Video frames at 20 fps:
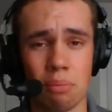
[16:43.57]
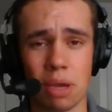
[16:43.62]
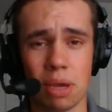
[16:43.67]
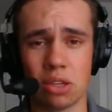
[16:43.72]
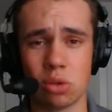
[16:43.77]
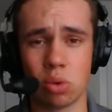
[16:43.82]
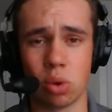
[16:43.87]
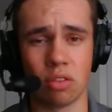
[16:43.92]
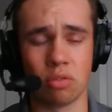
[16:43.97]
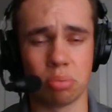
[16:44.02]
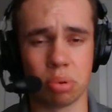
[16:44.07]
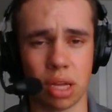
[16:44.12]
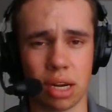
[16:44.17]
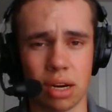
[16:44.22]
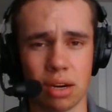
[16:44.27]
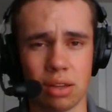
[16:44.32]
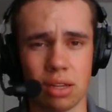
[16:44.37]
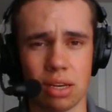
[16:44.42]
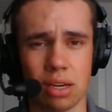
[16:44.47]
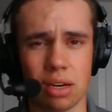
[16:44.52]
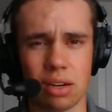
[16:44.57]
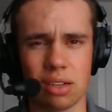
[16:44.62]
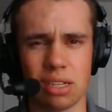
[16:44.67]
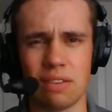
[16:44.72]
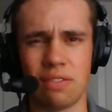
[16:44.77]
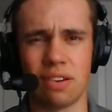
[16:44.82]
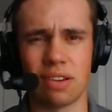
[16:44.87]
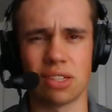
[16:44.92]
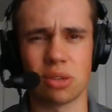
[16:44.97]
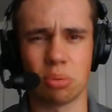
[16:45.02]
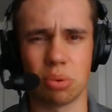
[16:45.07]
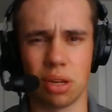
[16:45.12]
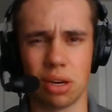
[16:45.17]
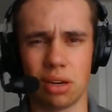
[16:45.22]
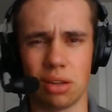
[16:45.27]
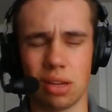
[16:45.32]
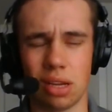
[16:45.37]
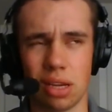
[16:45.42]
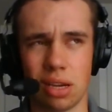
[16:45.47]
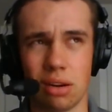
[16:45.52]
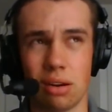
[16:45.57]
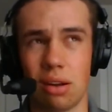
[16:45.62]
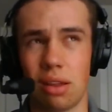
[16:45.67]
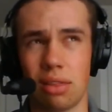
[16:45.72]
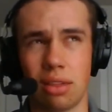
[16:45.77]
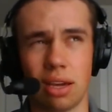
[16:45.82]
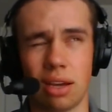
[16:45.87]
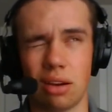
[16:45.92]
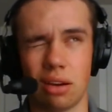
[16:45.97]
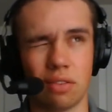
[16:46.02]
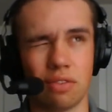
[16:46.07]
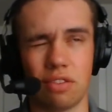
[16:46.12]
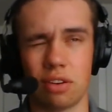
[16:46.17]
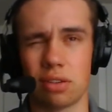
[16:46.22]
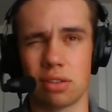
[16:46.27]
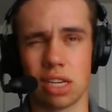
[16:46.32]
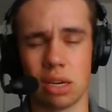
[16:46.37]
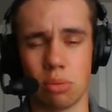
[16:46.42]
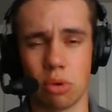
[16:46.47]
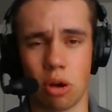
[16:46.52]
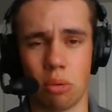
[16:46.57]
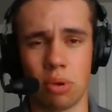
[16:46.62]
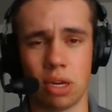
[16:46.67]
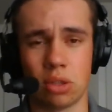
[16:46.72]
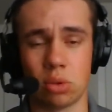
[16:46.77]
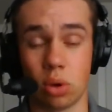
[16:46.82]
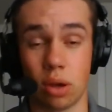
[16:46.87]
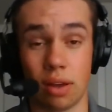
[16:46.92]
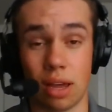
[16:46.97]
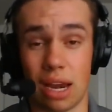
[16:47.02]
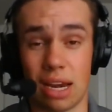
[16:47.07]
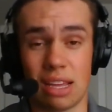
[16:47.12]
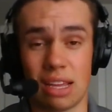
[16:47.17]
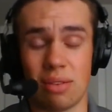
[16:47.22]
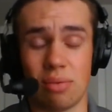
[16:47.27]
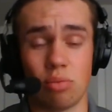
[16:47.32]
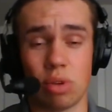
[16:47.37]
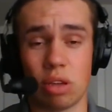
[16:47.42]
Big 12 player of the year, defensive player of the year, I think, or first team all Big 12.